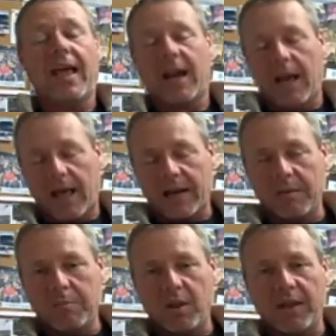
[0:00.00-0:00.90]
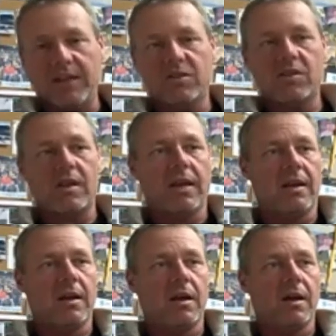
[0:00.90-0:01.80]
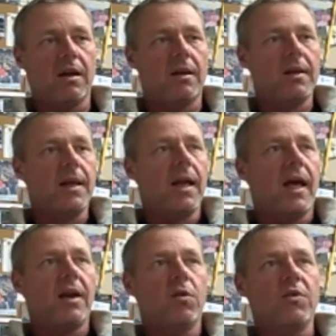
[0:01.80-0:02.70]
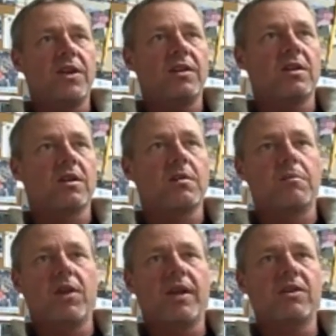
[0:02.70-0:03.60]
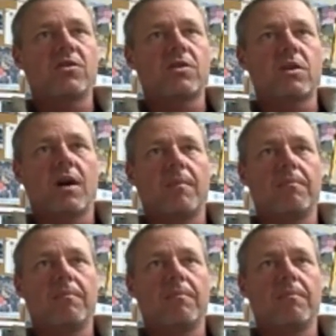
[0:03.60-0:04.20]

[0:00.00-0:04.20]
had a lot of complaints, and I don't think that the complaints.